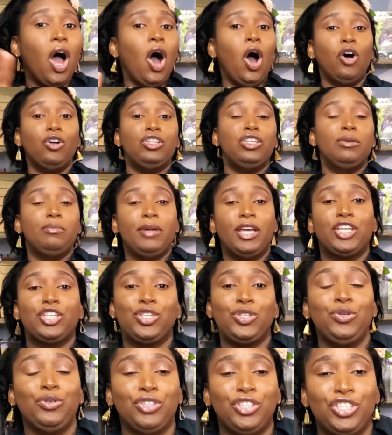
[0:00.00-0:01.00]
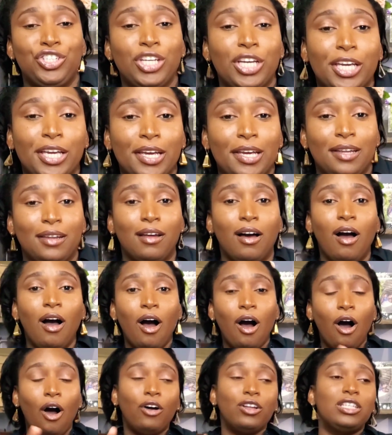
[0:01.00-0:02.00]
how to make stewed chicken,
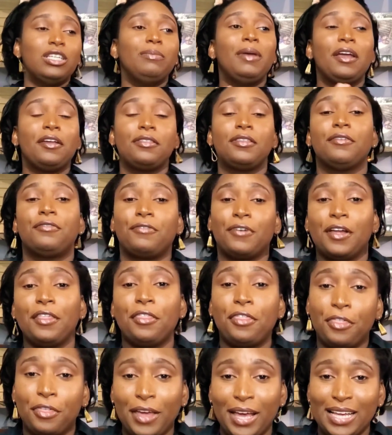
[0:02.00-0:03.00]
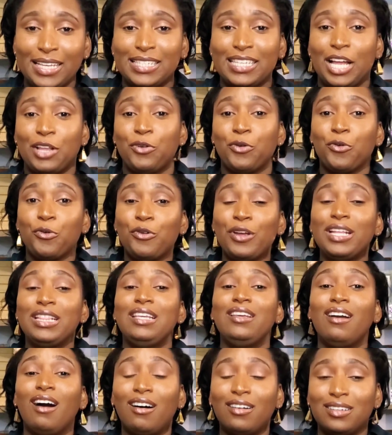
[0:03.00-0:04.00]
how to make different things, and
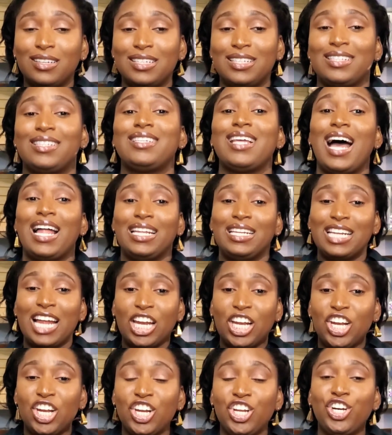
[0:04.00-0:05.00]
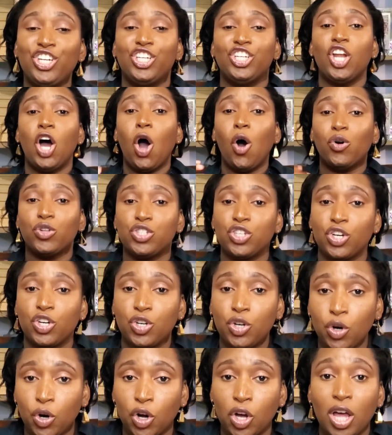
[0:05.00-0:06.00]
really understanding and learning how to
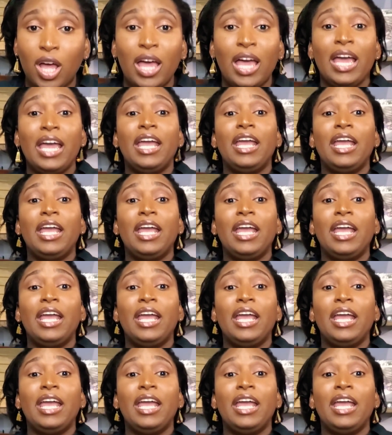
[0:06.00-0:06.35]
cook.